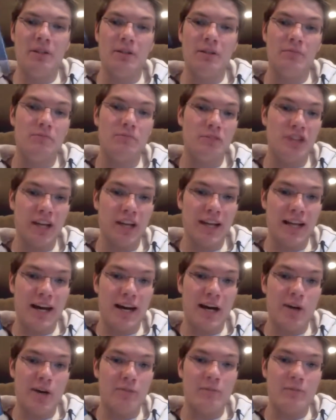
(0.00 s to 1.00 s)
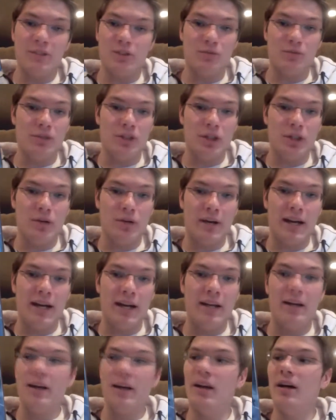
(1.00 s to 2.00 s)
check it out. It's really
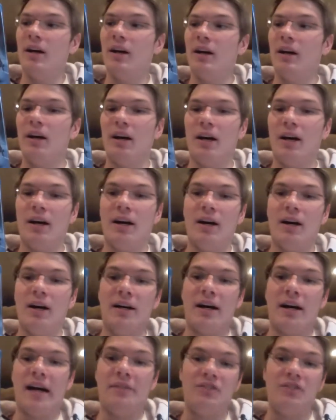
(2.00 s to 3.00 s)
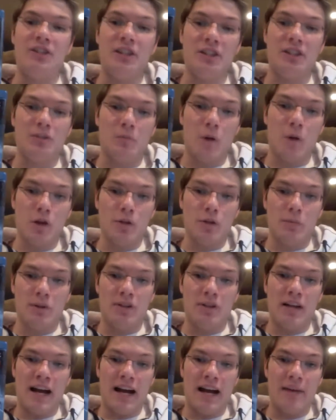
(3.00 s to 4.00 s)
great. I've seen this multiple
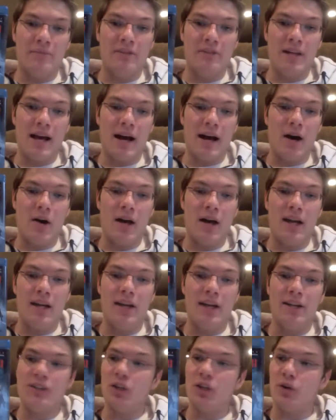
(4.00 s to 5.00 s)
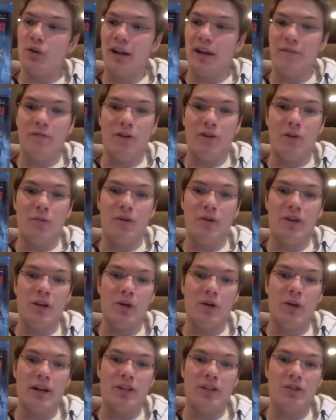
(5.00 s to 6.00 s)
times now, and it is a great film with a
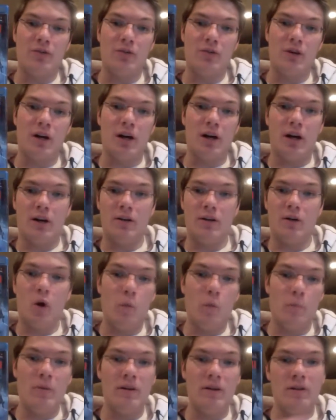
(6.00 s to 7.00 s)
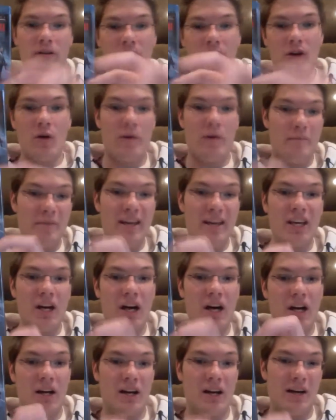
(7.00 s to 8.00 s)
great open,
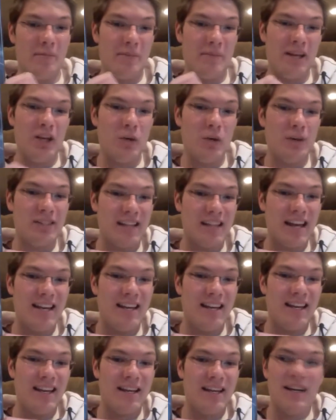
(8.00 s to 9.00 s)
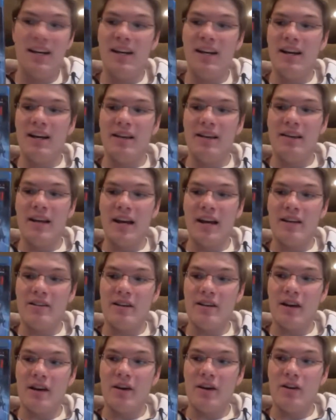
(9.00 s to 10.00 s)
ambiguous ending that
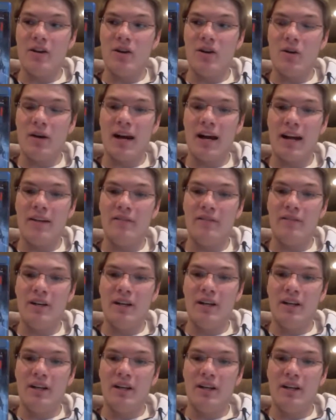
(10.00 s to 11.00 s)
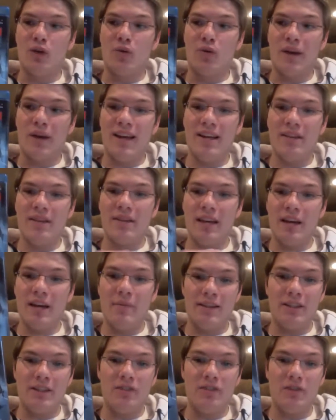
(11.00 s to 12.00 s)
kind of The great thing
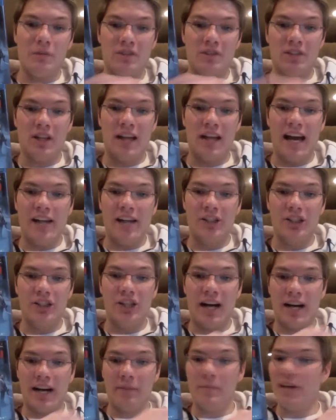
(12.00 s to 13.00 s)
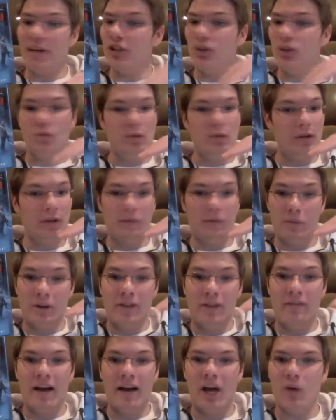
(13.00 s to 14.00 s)
about this film is the last shot makes you really
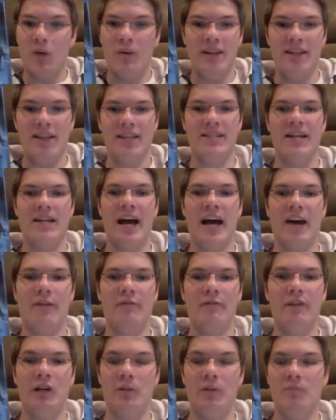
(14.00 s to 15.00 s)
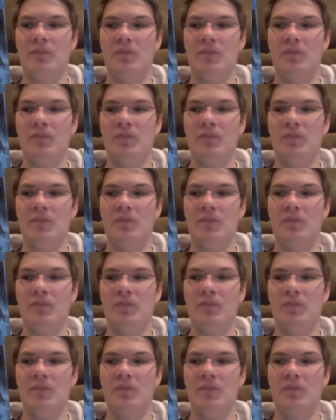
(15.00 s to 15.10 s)
reevaluate the entire film.